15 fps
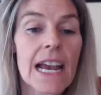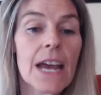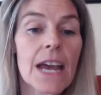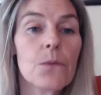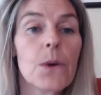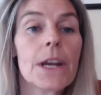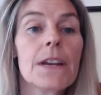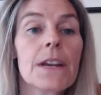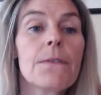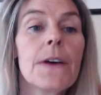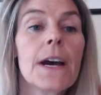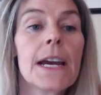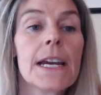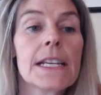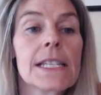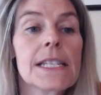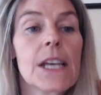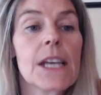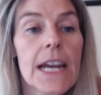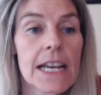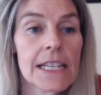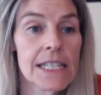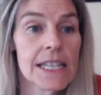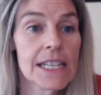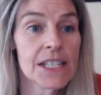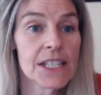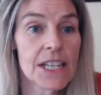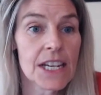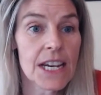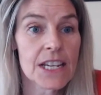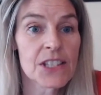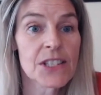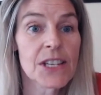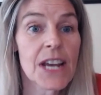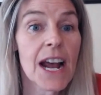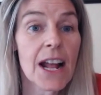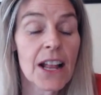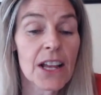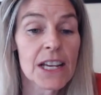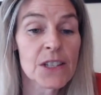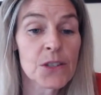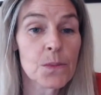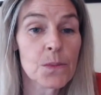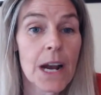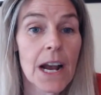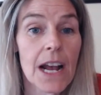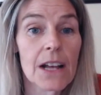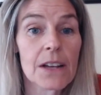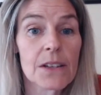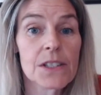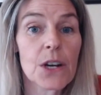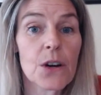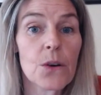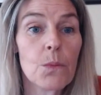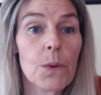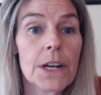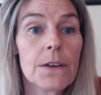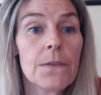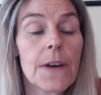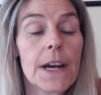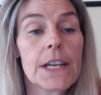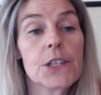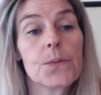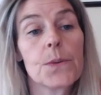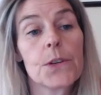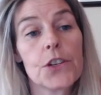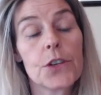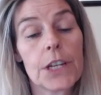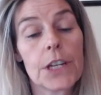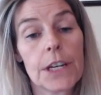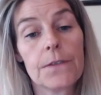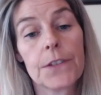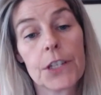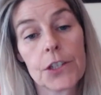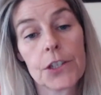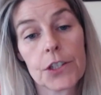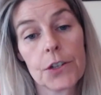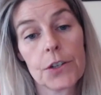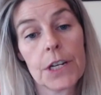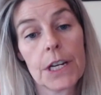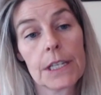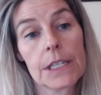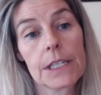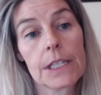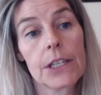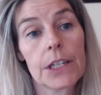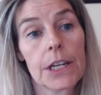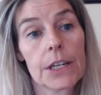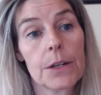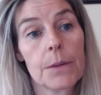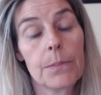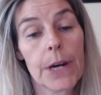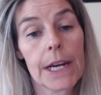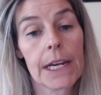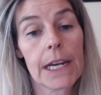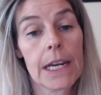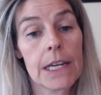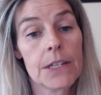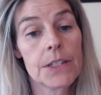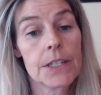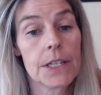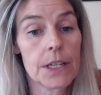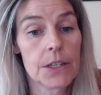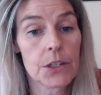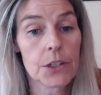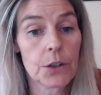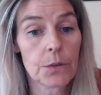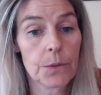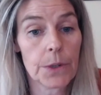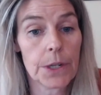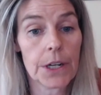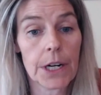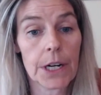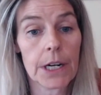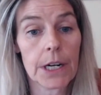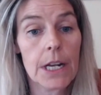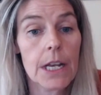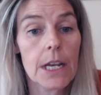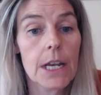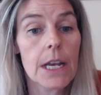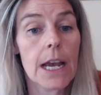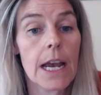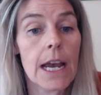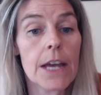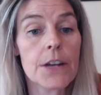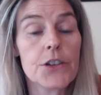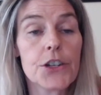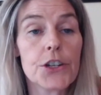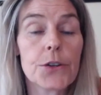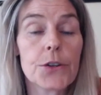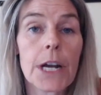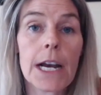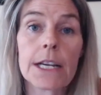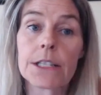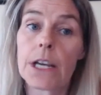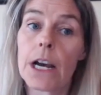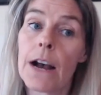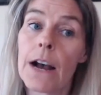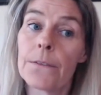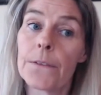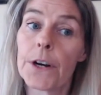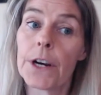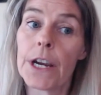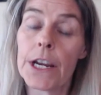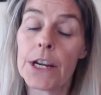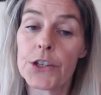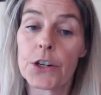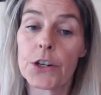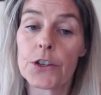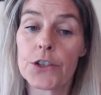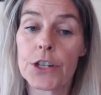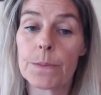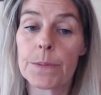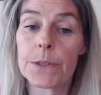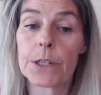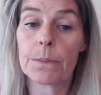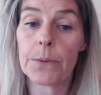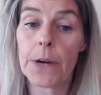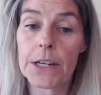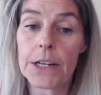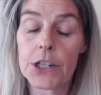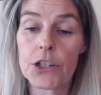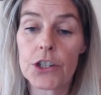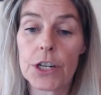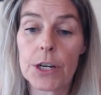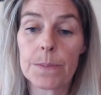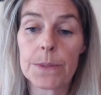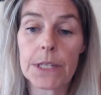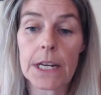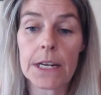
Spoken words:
And what advice, I asked this to Saul as well. So what advice would you give to students looking to break into this career? And do you guys offer internships and apprenticeships?